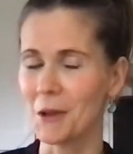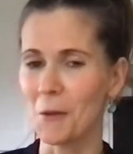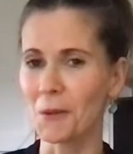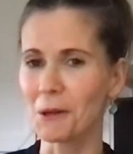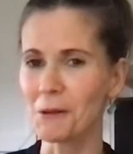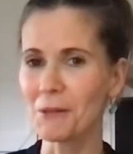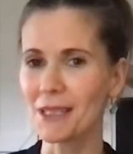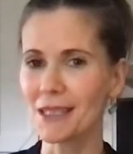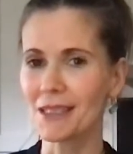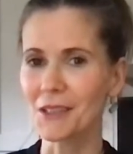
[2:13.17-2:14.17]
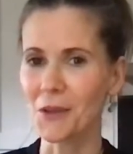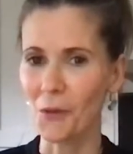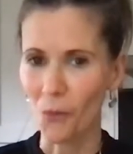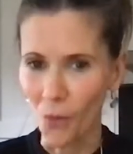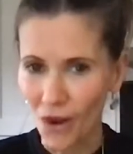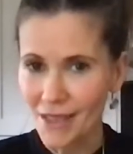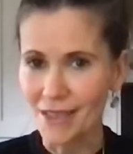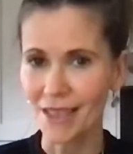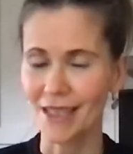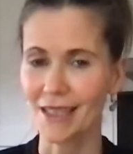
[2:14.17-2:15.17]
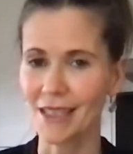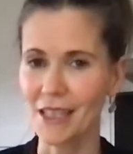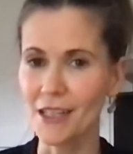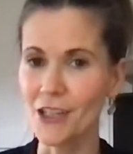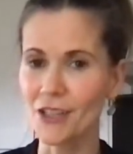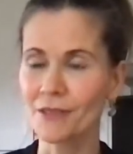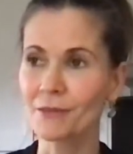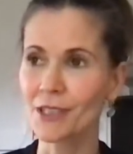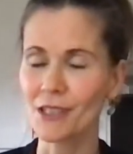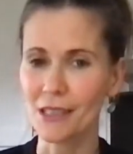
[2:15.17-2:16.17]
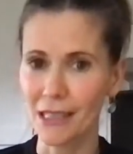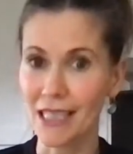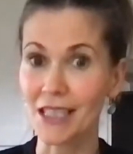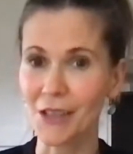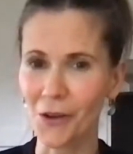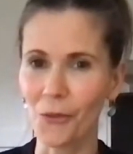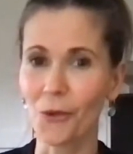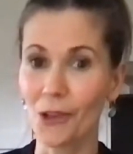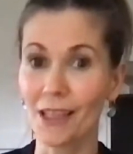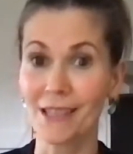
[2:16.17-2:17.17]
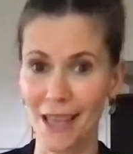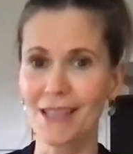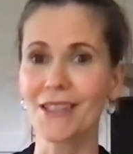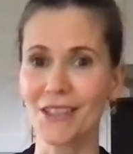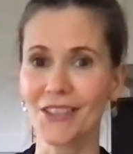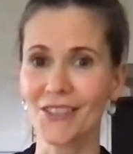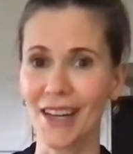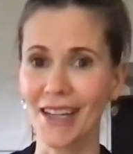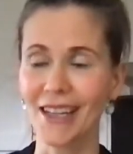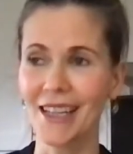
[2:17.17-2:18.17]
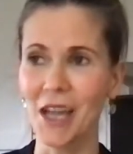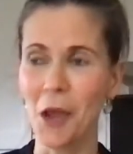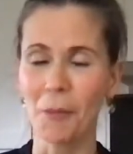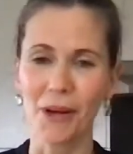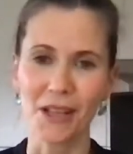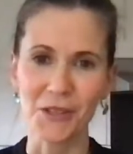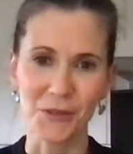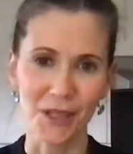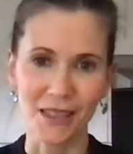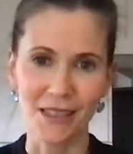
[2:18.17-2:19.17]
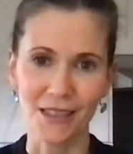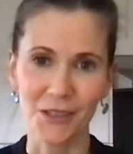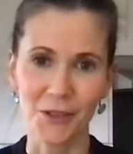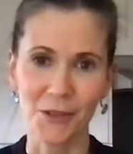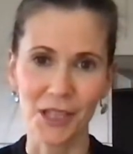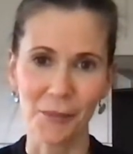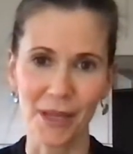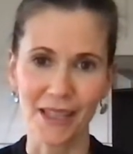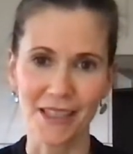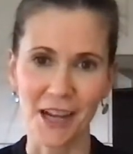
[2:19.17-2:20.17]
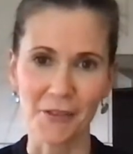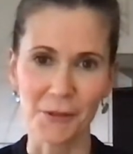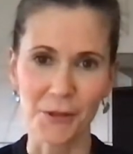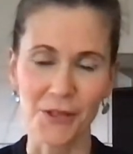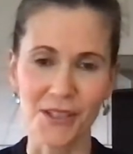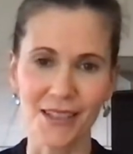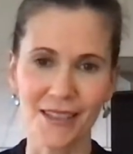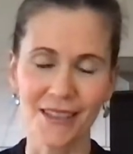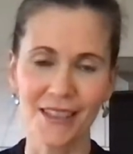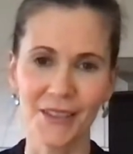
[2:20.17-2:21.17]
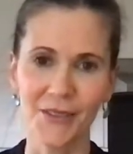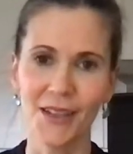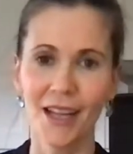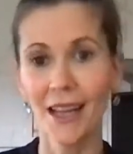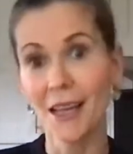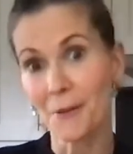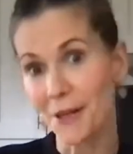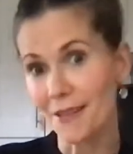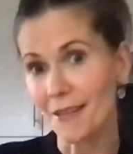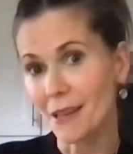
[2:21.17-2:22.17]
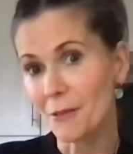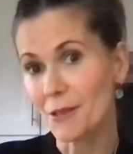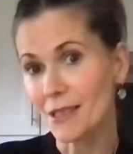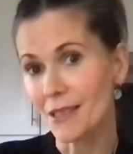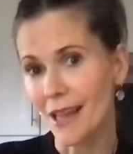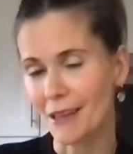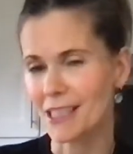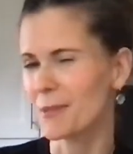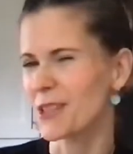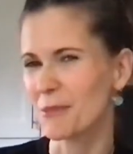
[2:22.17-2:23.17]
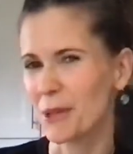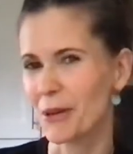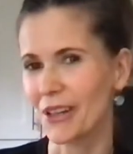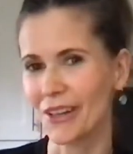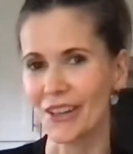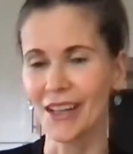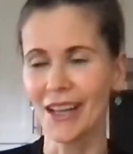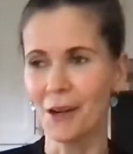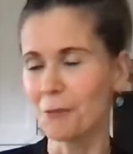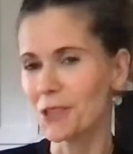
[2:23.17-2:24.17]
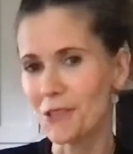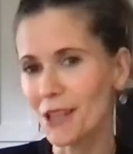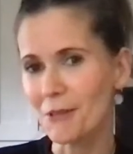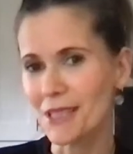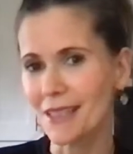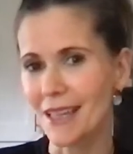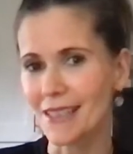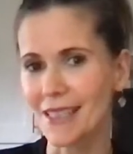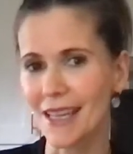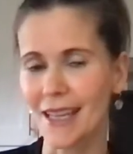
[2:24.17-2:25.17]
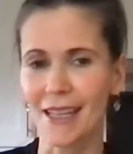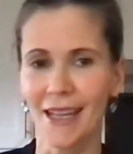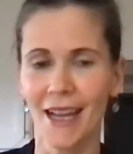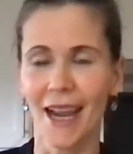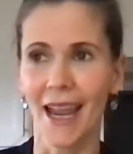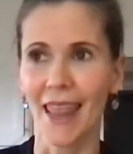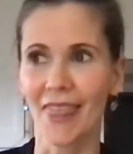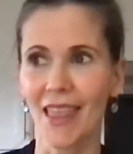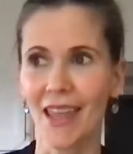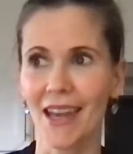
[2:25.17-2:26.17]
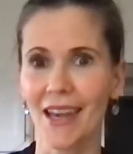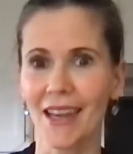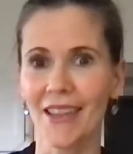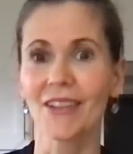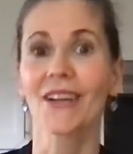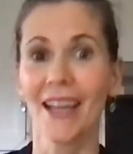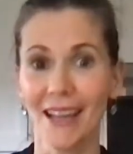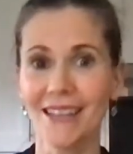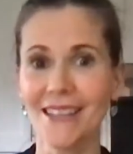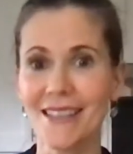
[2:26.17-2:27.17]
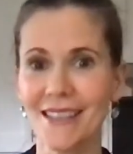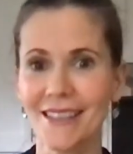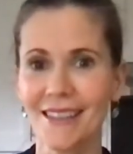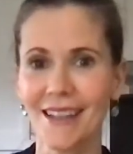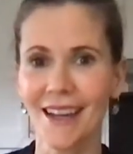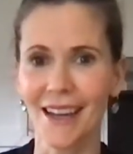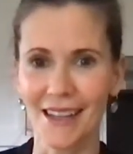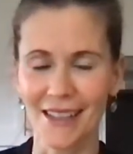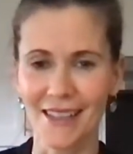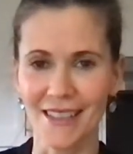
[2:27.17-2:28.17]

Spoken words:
we don't always need to know what's in a dish. We just need to know it tastes good, right? But I do like to tell my kids afterwards, you know, hey, what do you think was in that? Especially when they were younger. What do you think was in that today? And then they'll guess and